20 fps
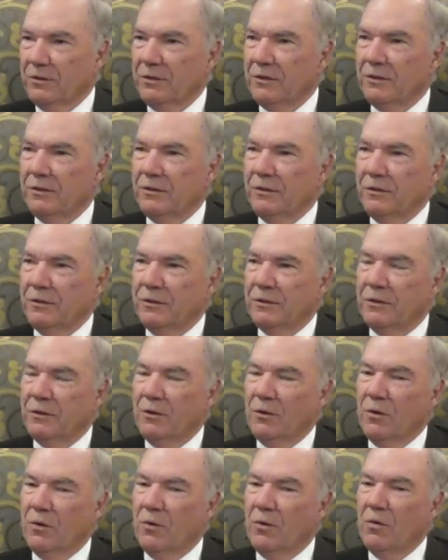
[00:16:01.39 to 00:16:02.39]
to
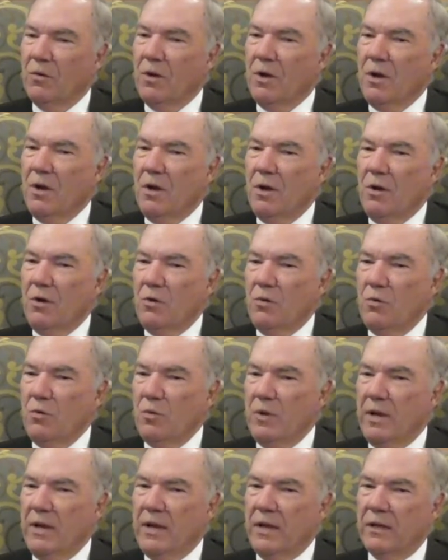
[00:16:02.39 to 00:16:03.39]
know
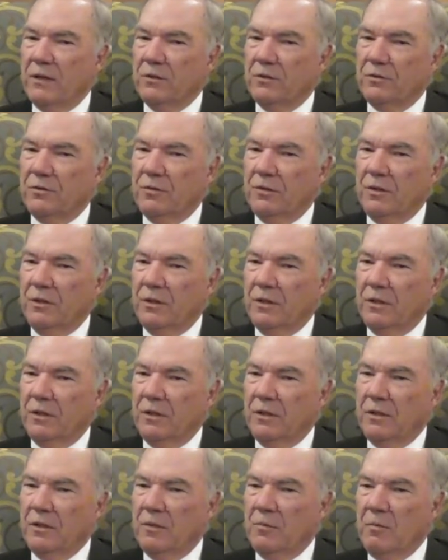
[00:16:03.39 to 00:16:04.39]
who has
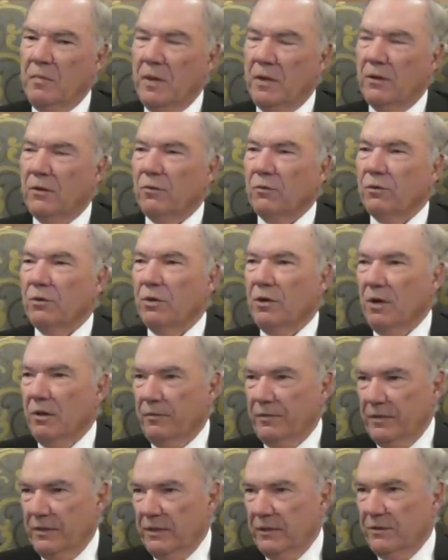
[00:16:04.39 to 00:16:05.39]
the mental
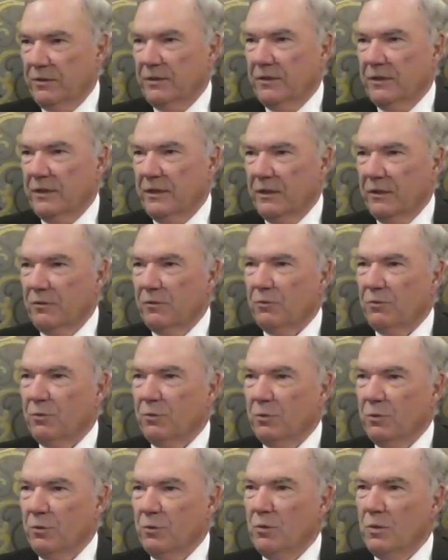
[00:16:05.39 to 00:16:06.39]
toughness to get
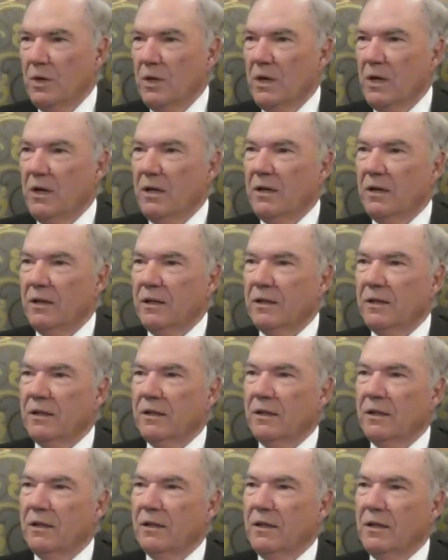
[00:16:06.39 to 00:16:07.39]
through
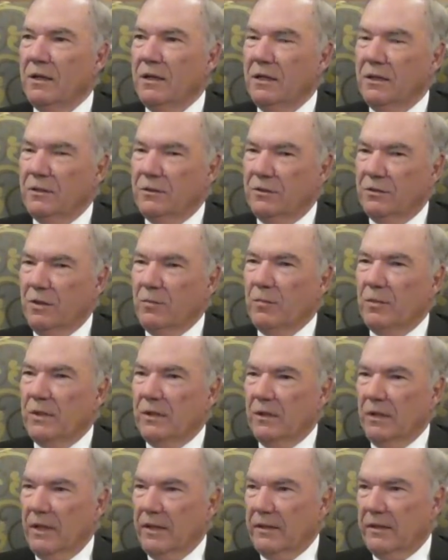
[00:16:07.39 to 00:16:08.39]

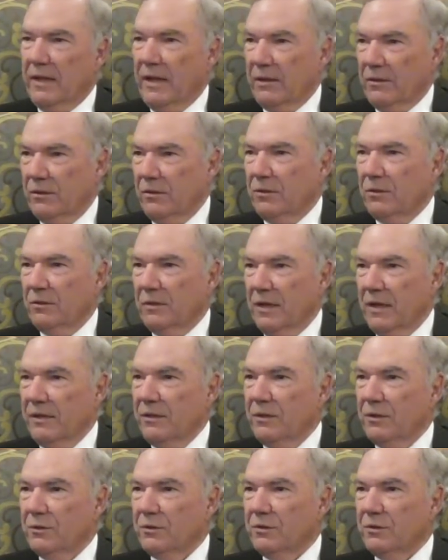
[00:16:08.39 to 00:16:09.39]
something like that they're
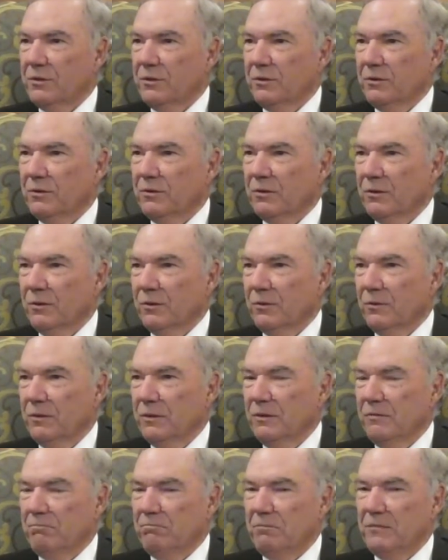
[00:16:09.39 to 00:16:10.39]
not used to. So
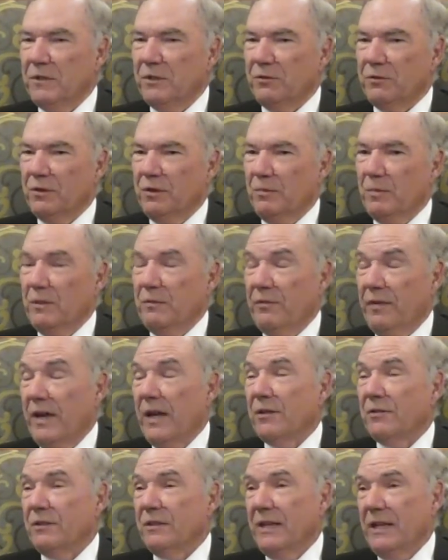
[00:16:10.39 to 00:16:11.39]
it's going to be
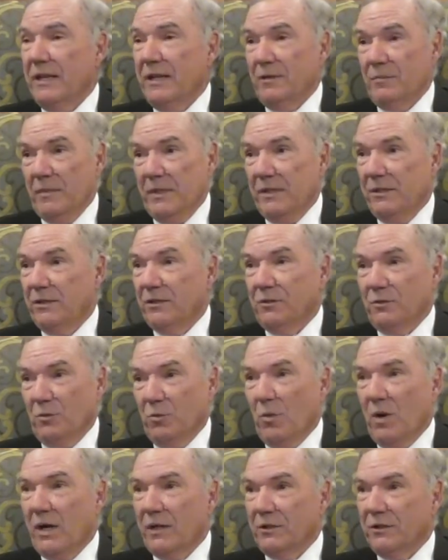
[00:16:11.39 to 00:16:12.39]
fascinating me just
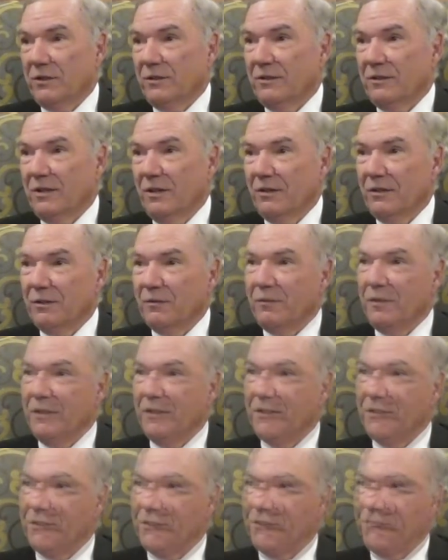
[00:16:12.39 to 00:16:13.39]
to watch it start to
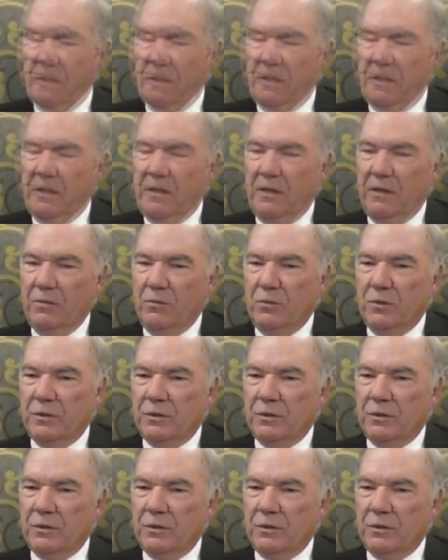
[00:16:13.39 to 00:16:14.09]
finish. It